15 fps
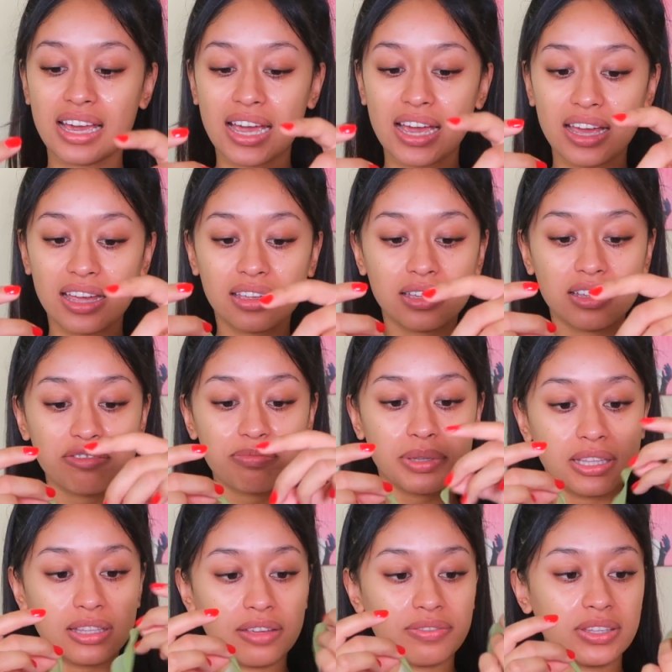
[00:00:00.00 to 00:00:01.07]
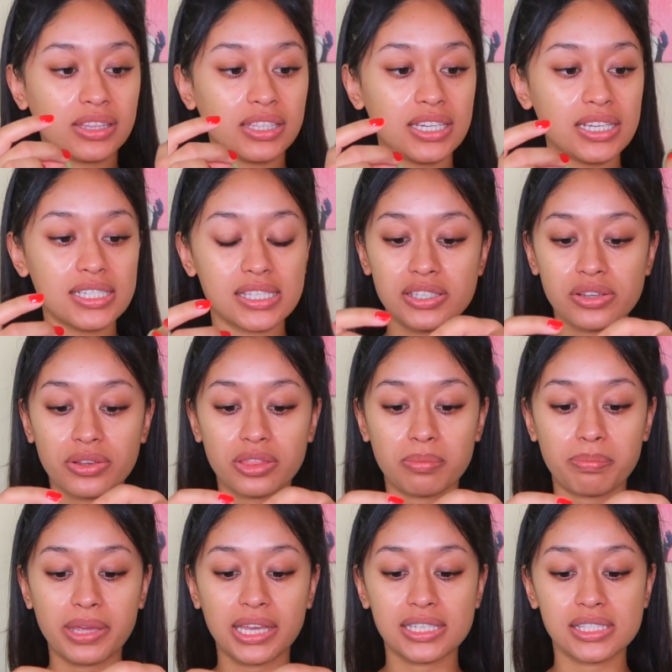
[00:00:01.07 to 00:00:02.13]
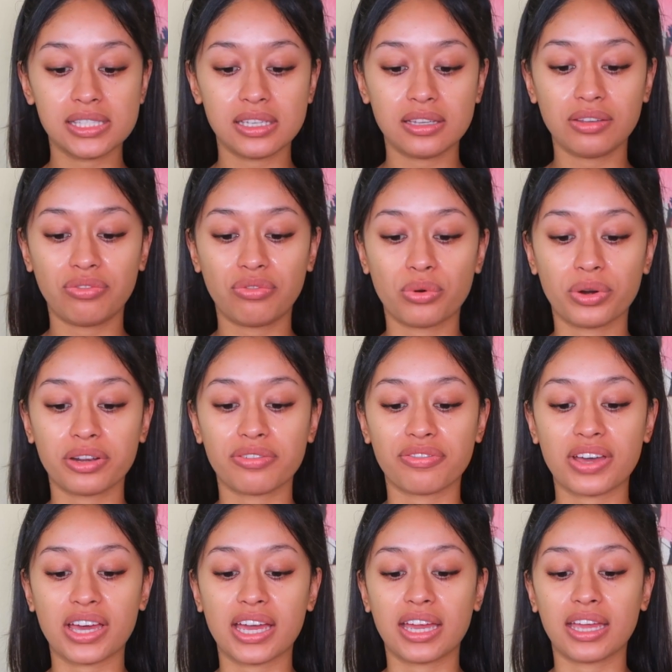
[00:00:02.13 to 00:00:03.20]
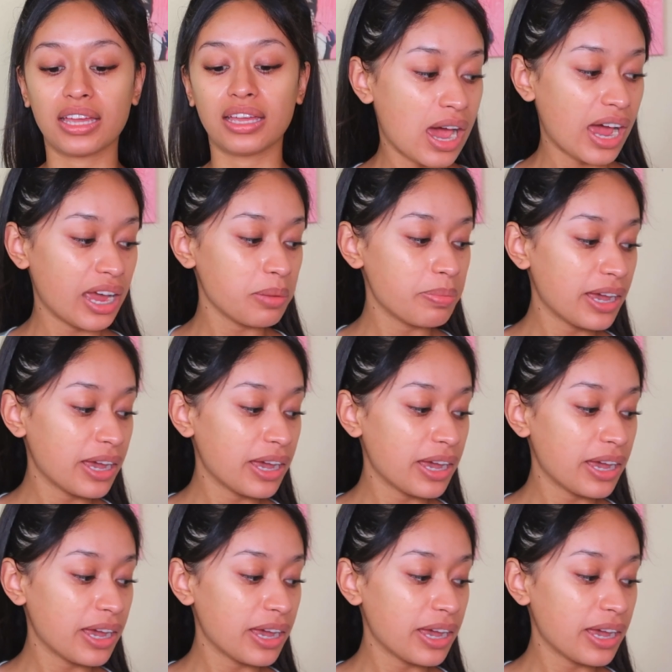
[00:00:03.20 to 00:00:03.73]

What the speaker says: I have been loving these. These are the Pixi Fortifeye eye